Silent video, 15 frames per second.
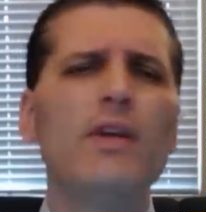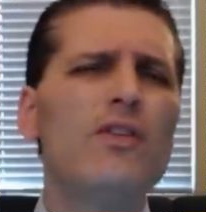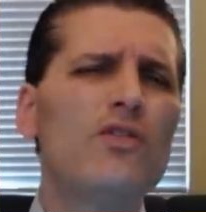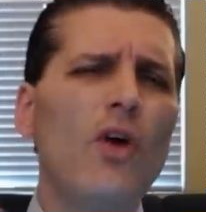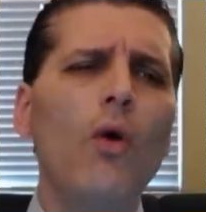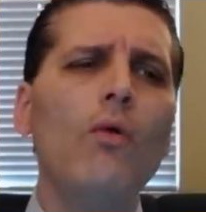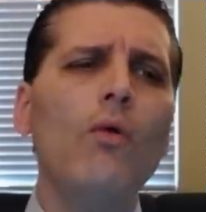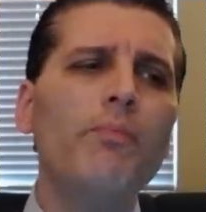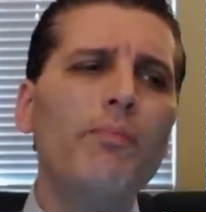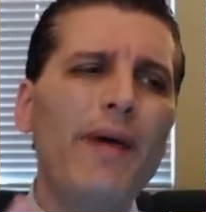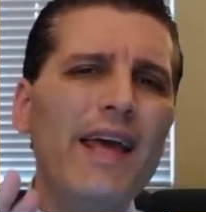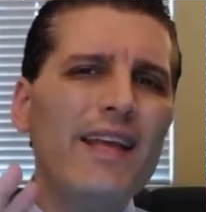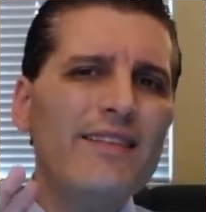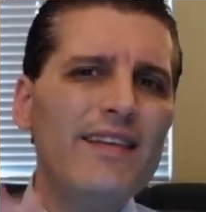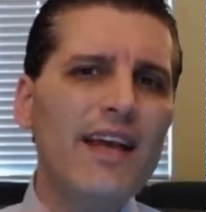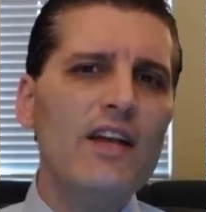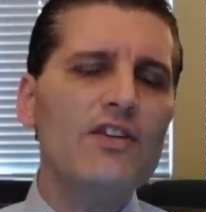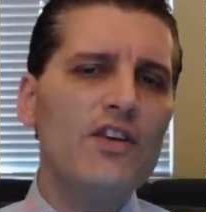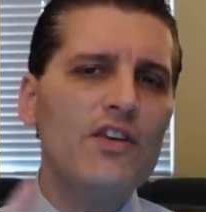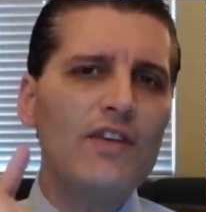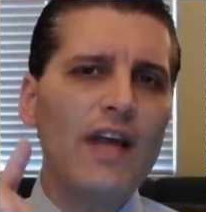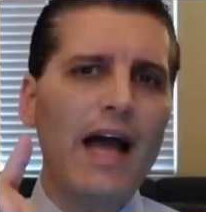but don't pay
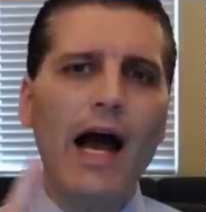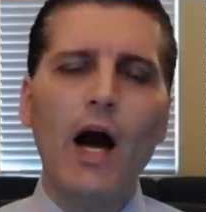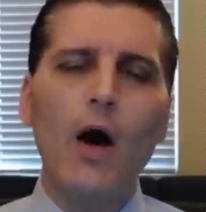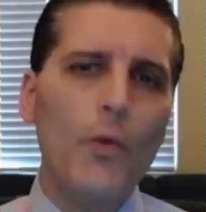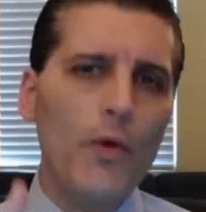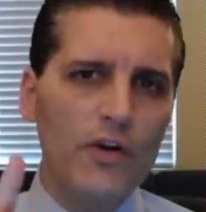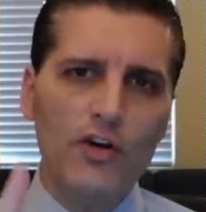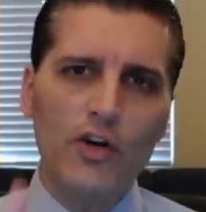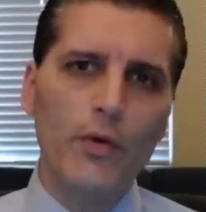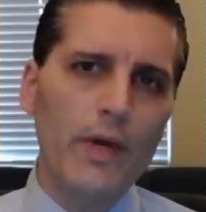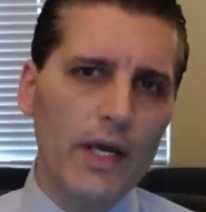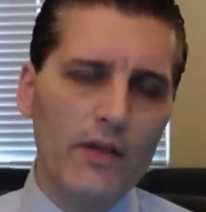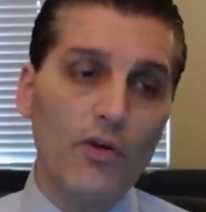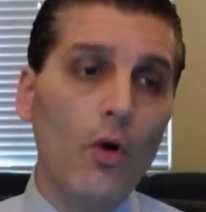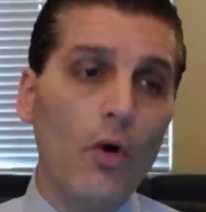attention to how we're doing it.